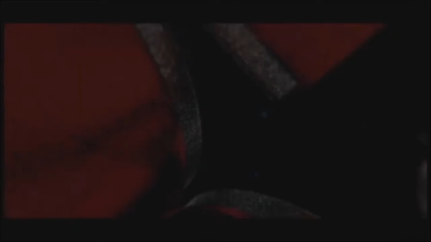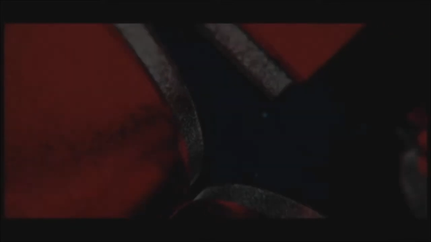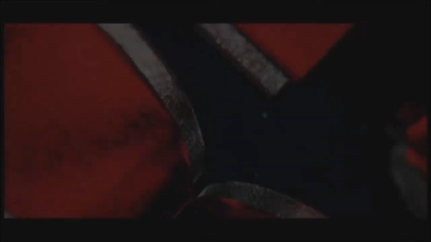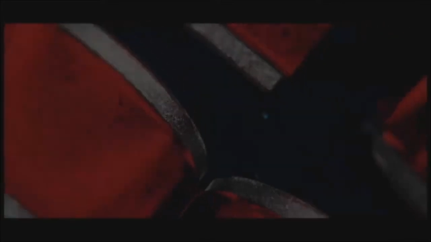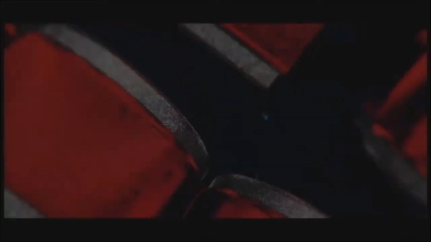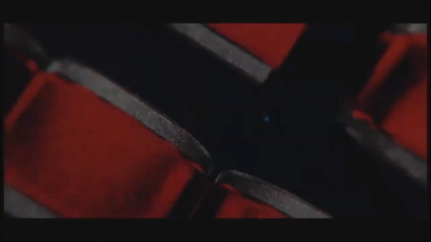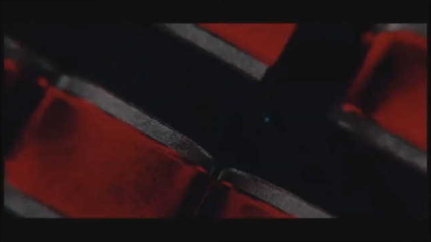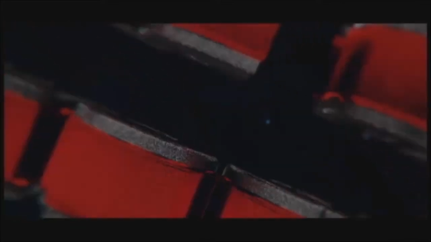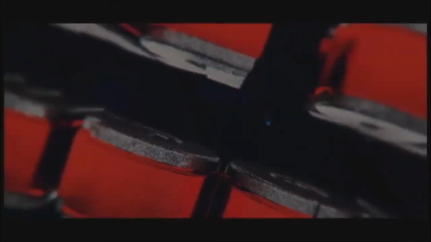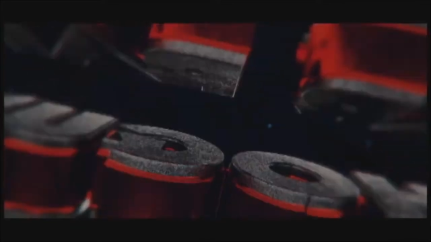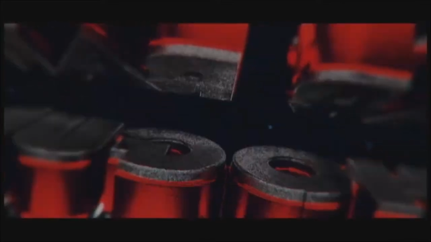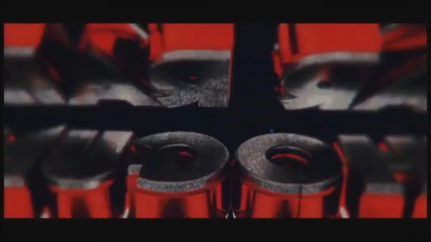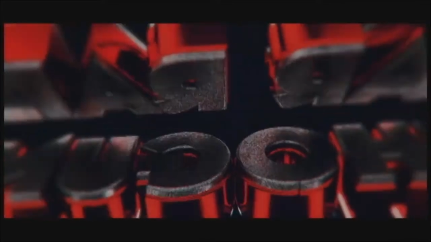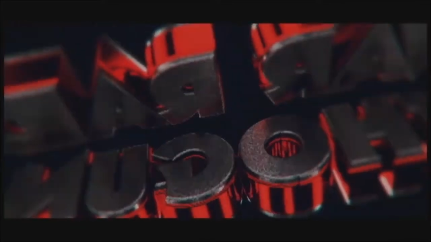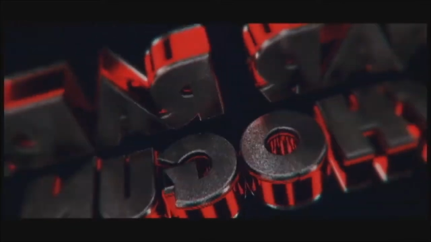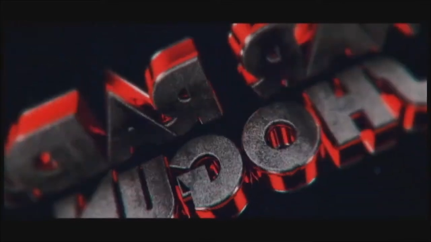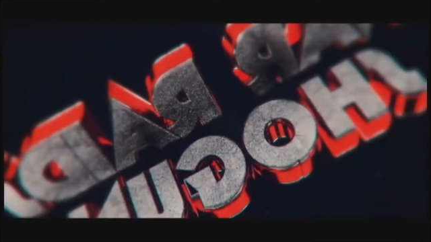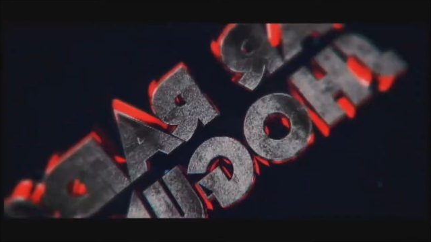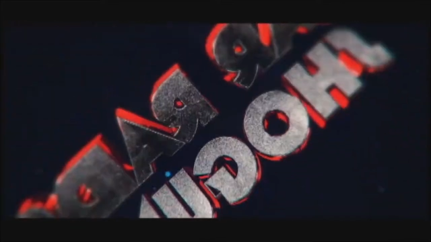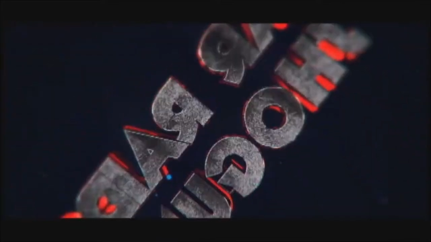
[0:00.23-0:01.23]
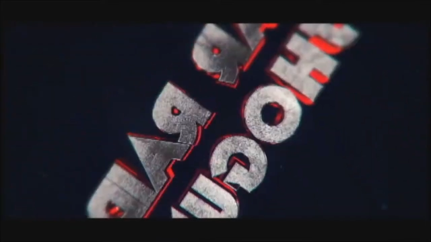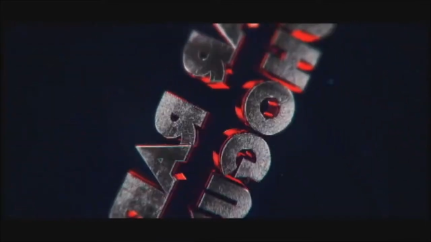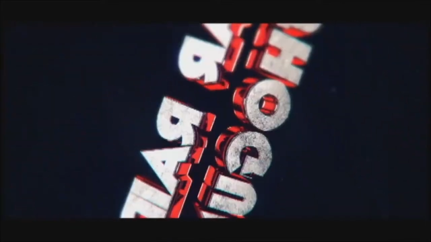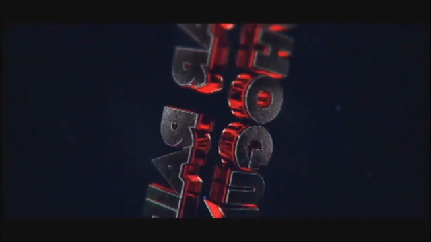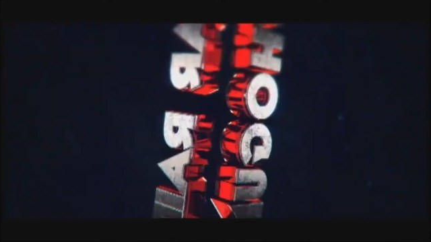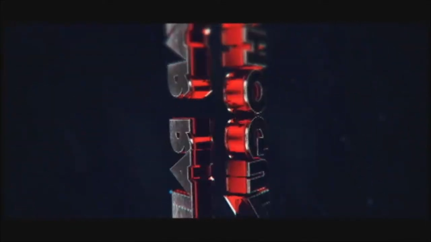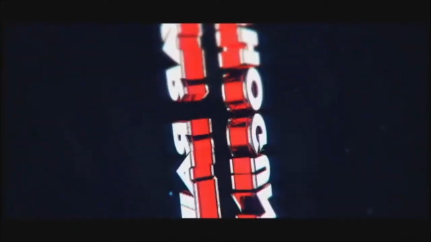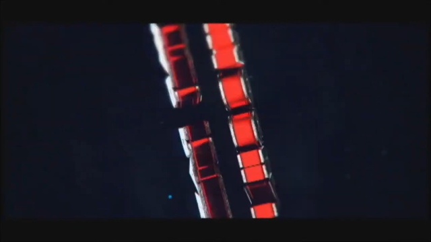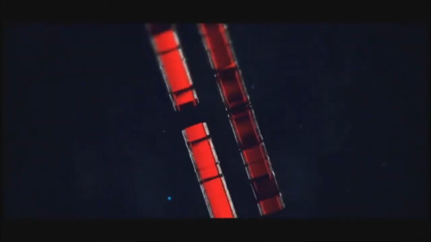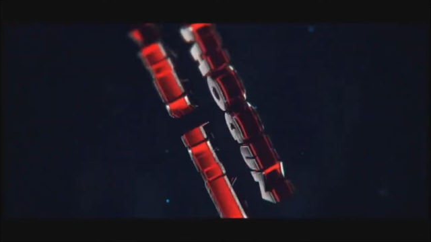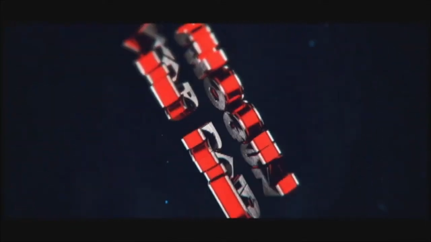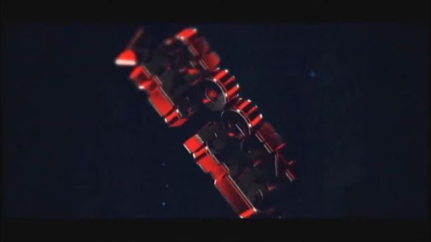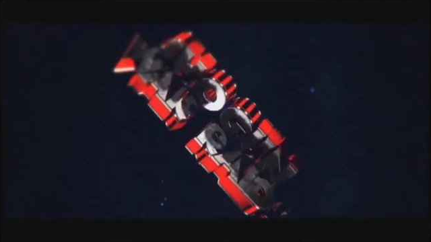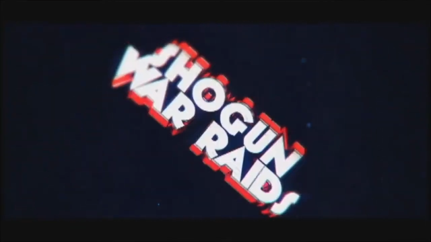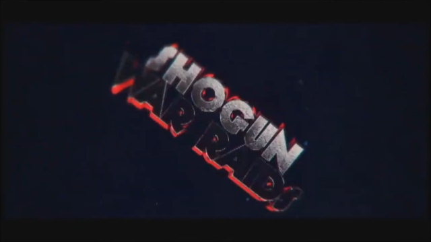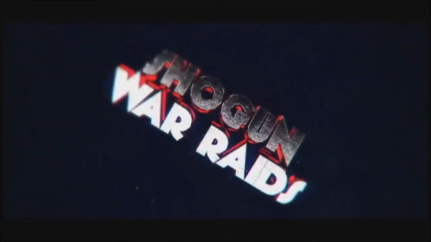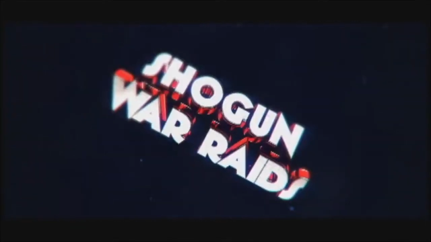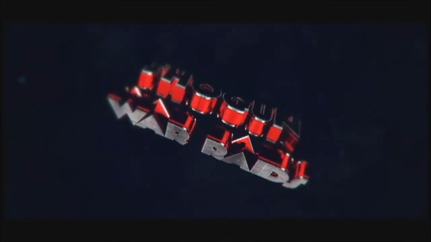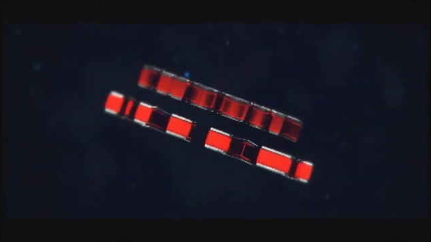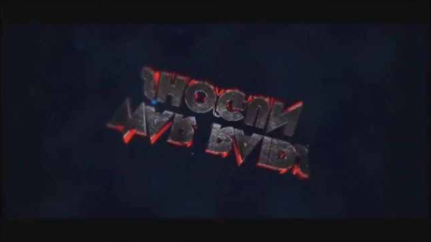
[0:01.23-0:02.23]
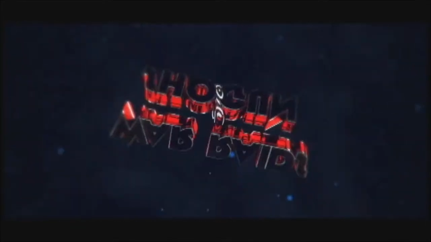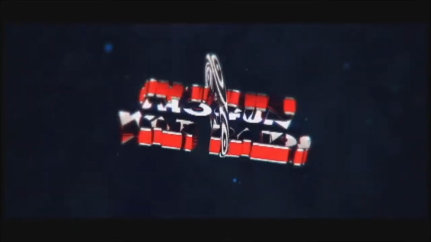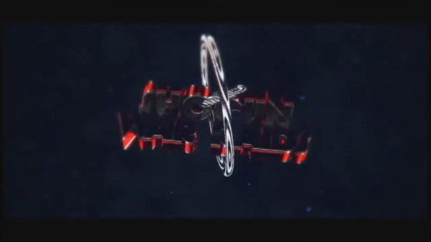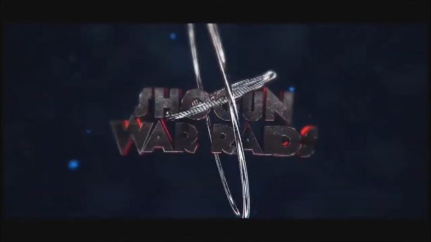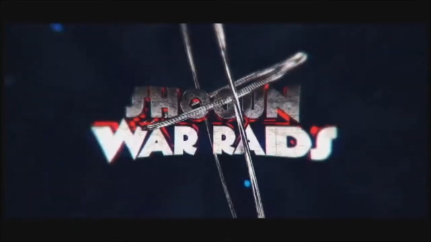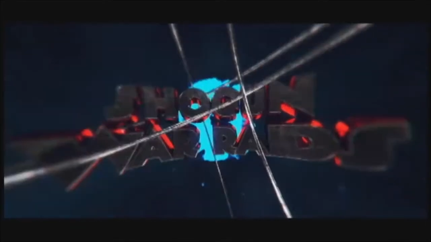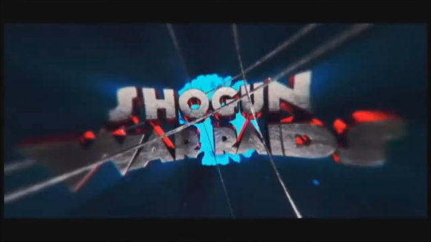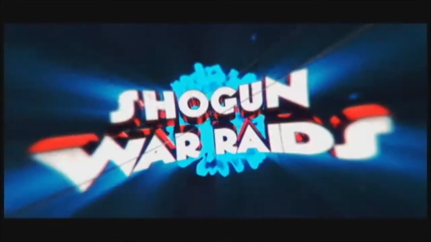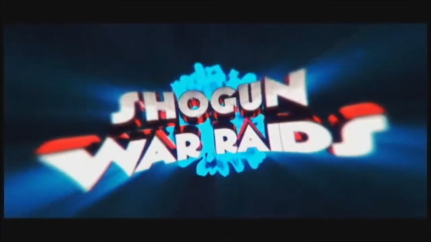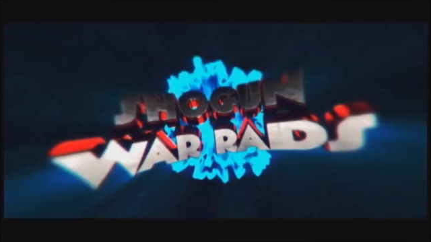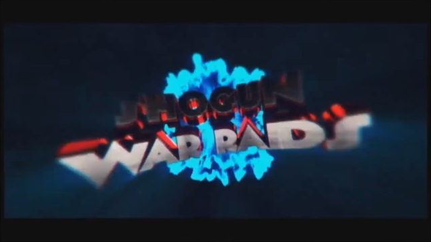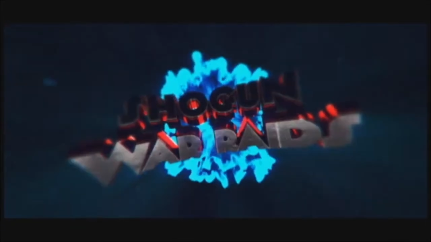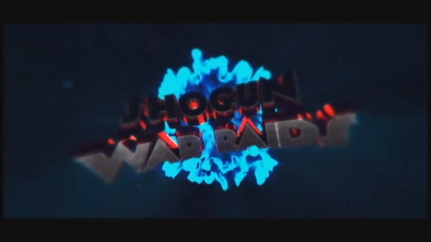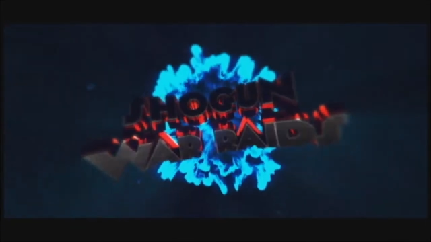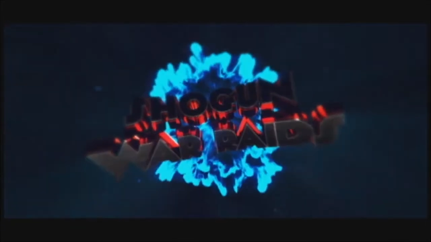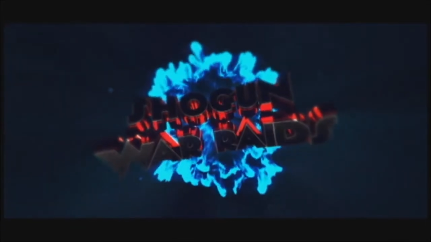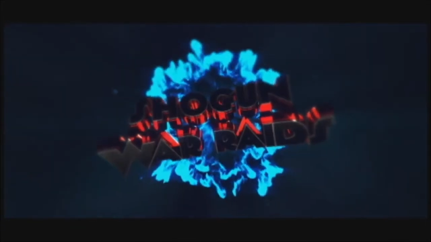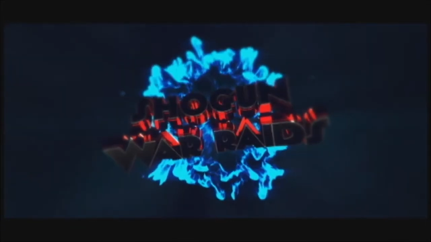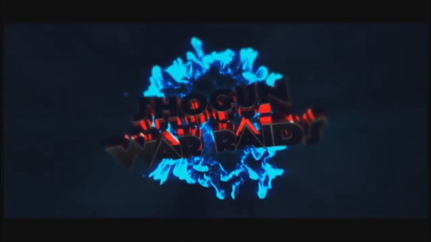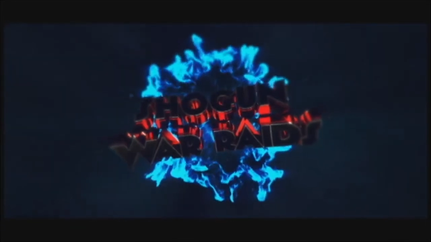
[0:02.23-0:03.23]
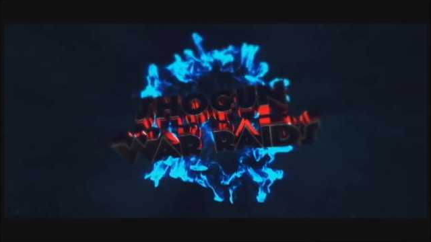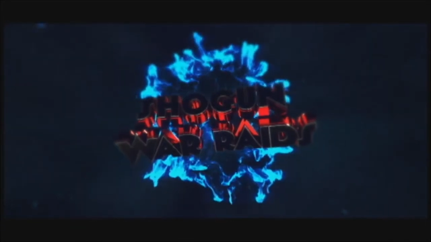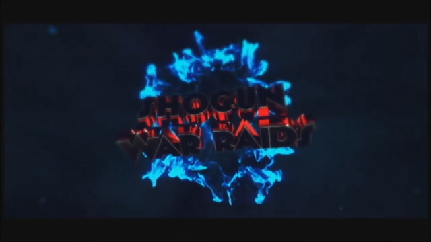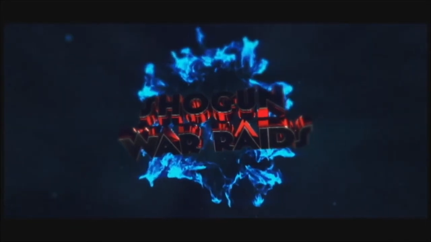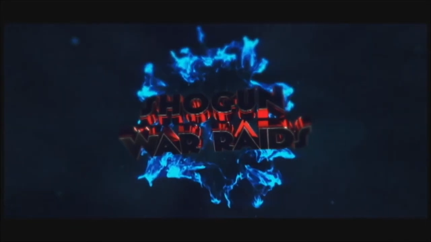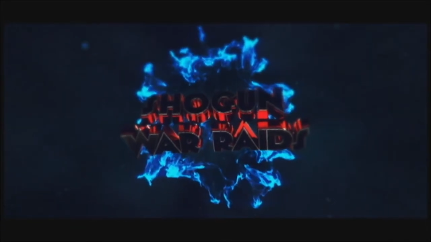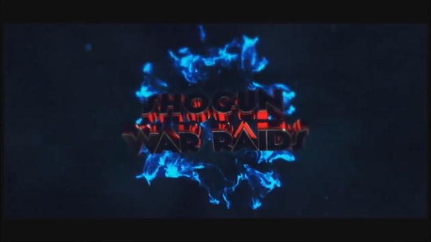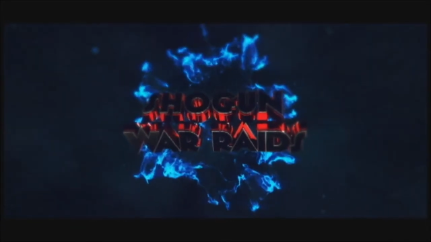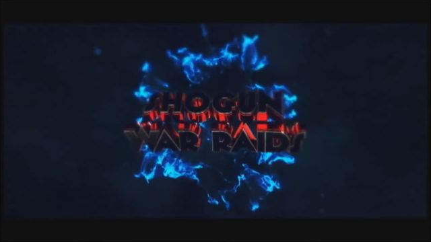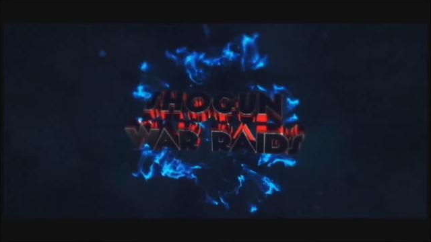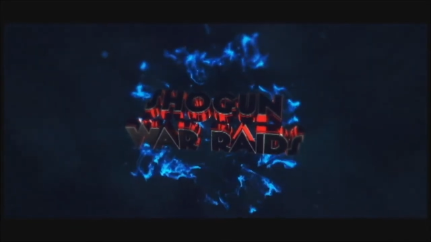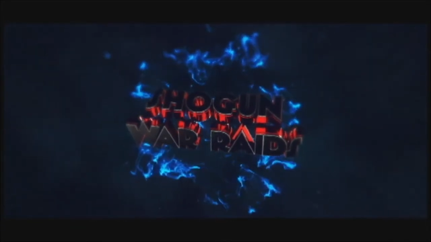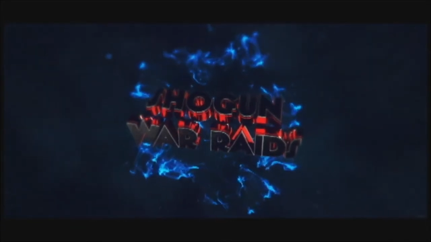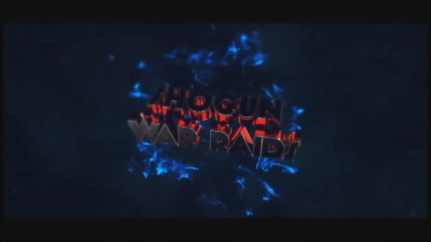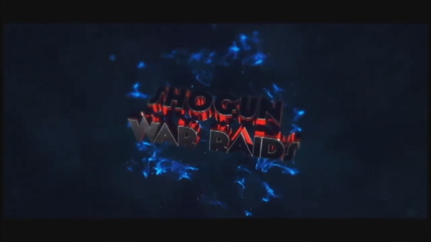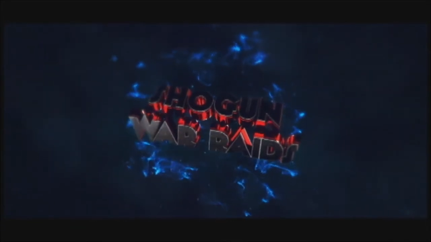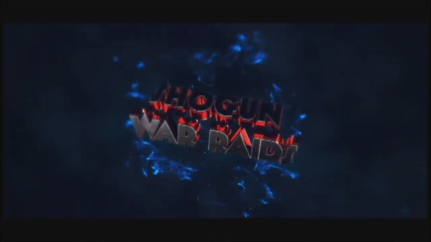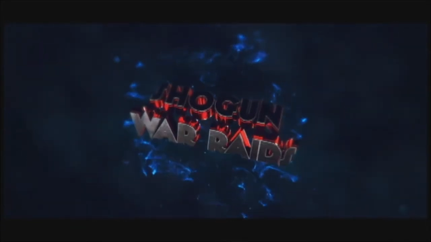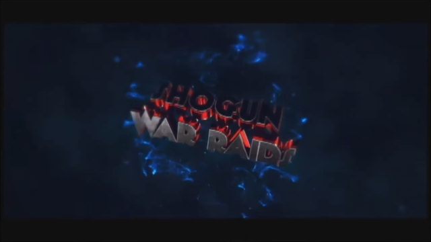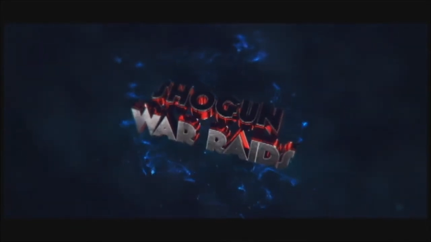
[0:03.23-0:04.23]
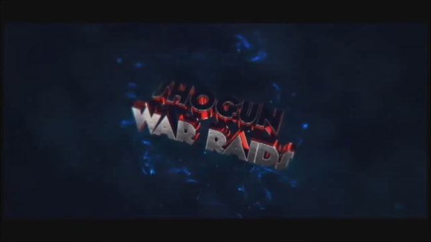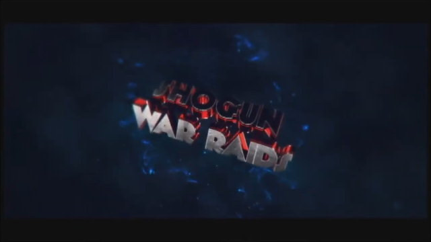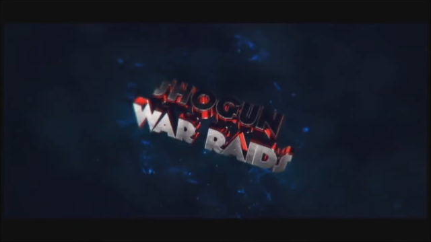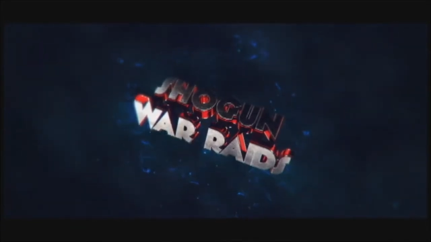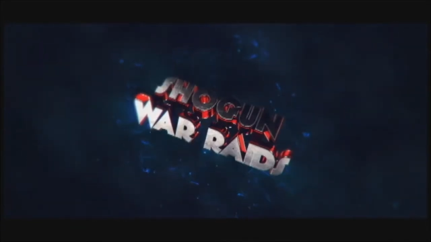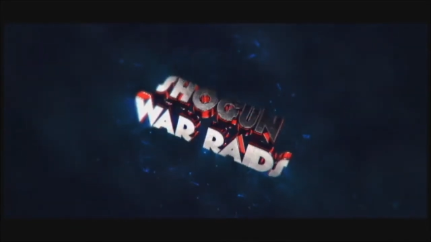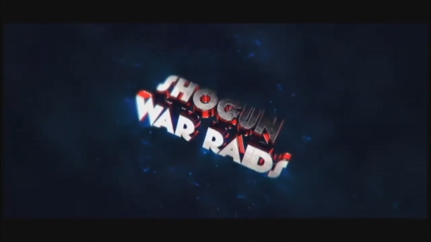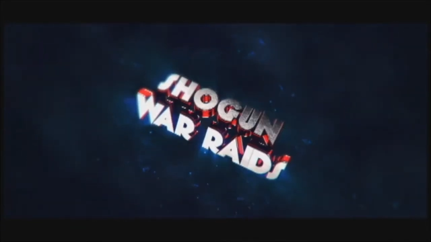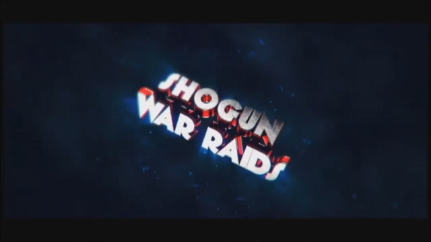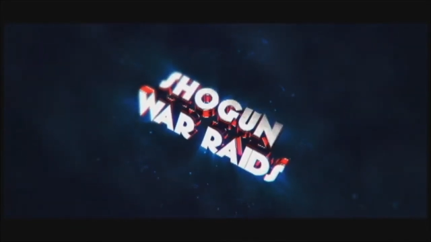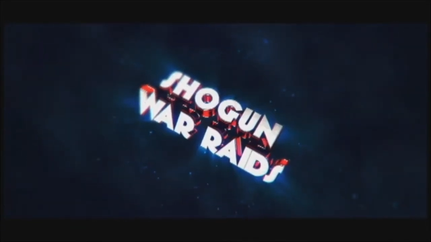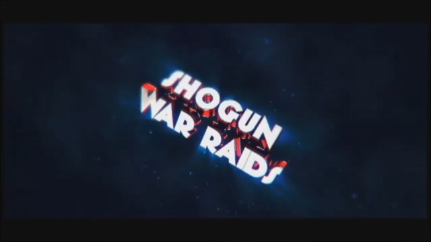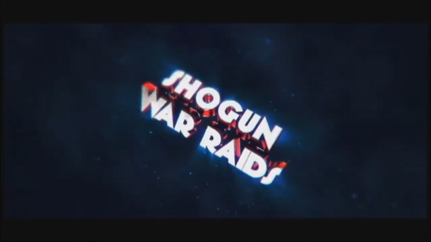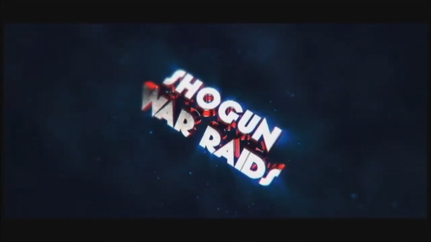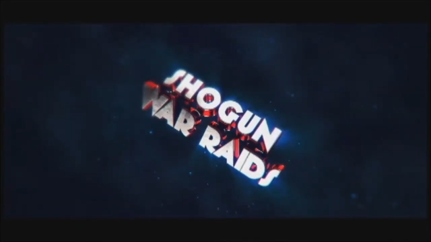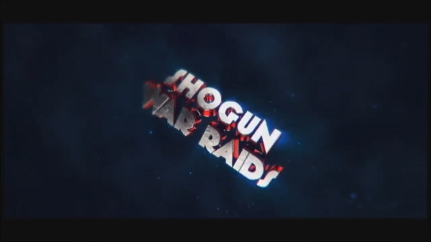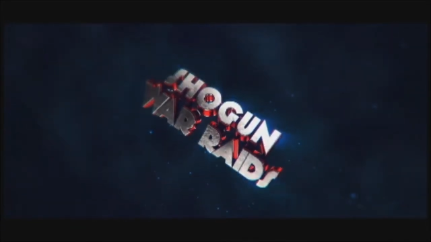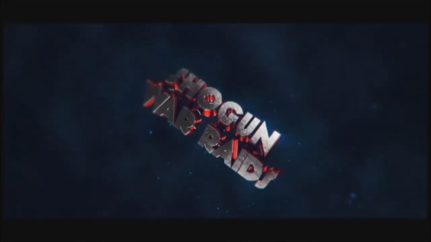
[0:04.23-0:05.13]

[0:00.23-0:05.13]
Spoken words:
(no speaker visible)